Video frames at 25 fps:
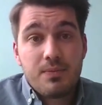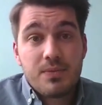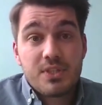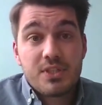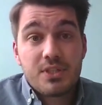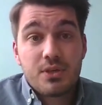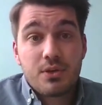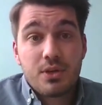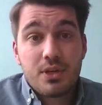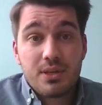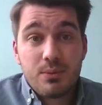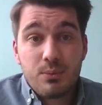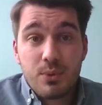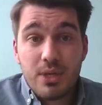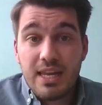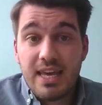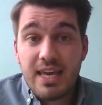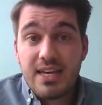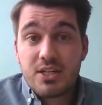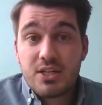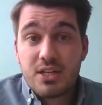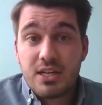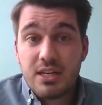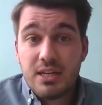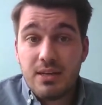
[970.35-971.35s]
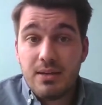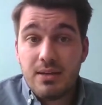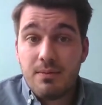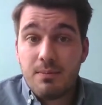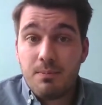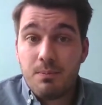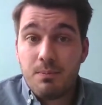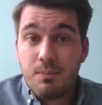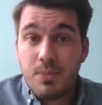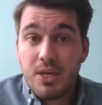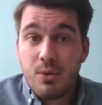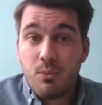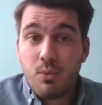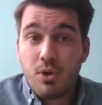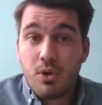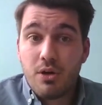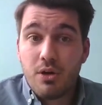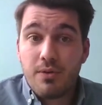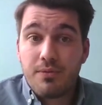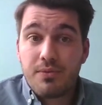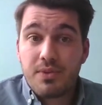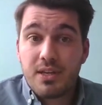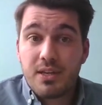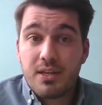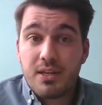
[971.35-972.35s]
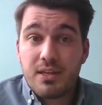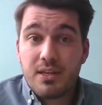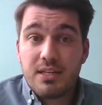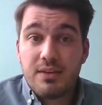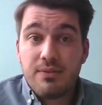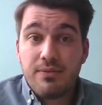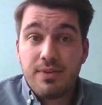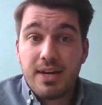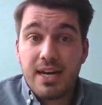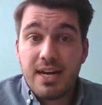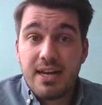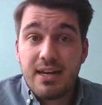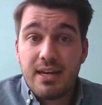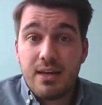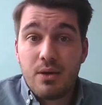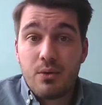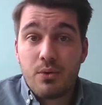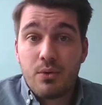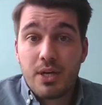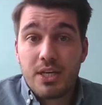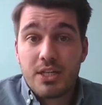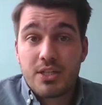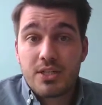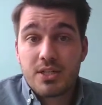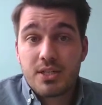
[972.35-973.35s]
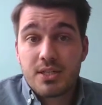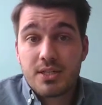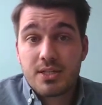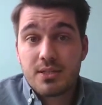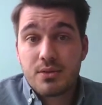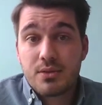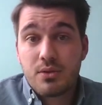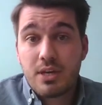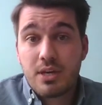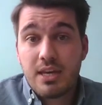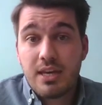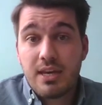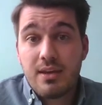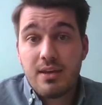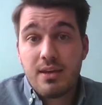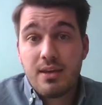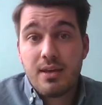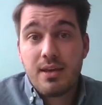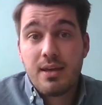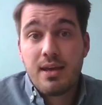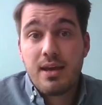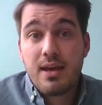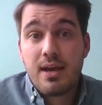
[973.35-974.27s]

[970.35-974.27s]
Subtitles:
So it will actually be one of the defining questions, okay,